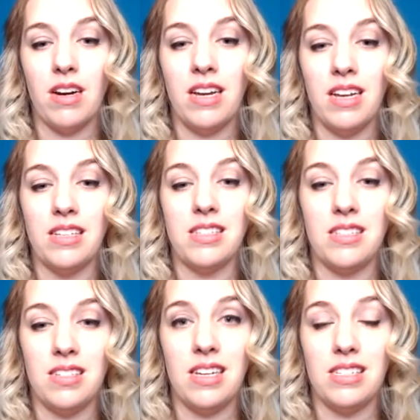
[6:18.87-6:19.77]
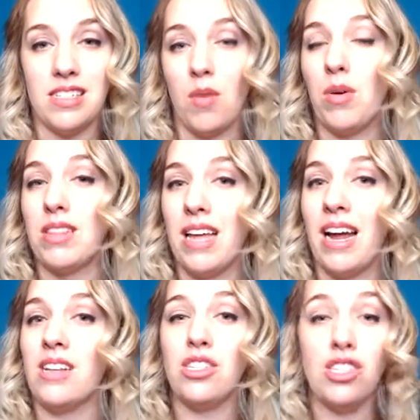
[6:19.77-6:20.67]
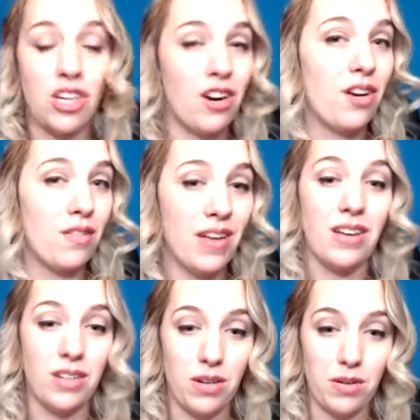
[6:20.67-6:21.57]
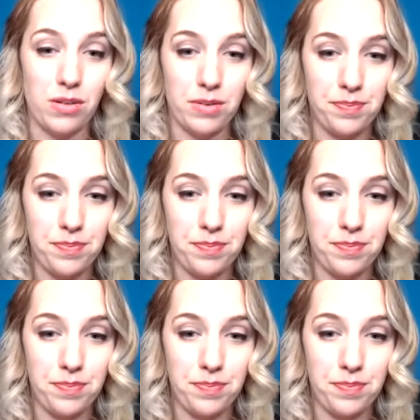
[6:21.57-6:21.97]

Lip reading: is someone that has shared values.